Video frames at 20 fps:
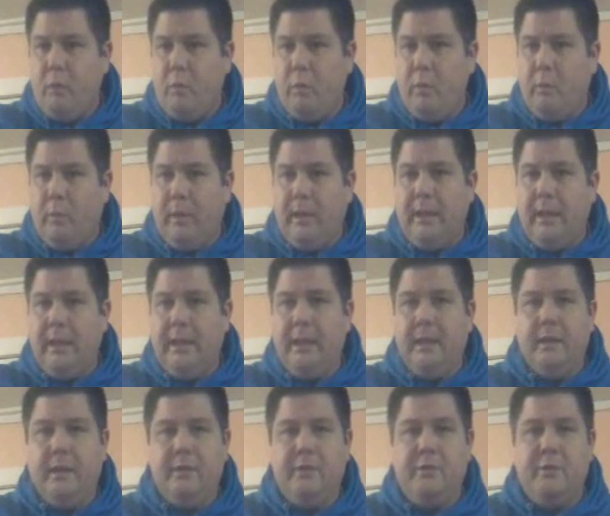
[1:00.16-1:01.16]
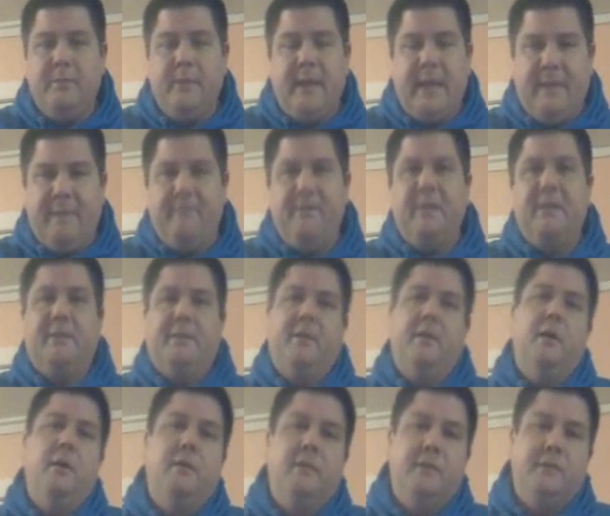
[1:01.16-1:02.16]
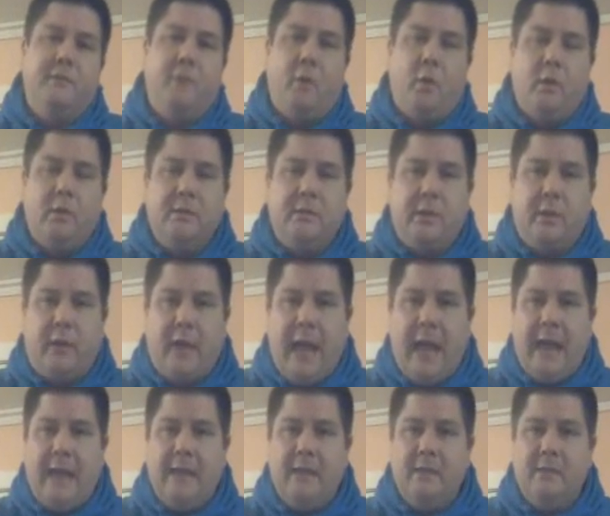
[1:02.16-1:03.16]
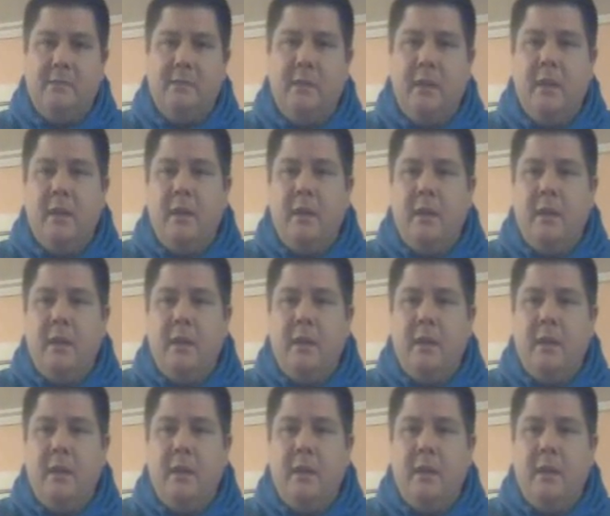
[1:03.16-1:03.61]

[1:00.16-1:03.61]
we really should be envious of as far as their kindness.